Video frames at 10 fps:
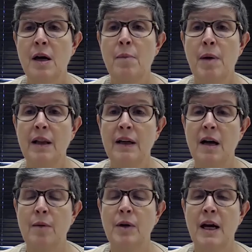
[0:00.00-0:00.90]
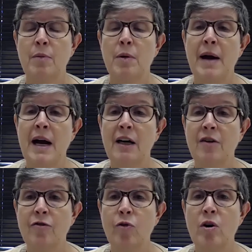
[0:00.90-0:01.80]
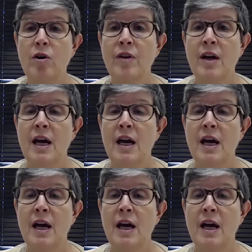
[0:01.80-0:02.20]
Polycom camera back and forth.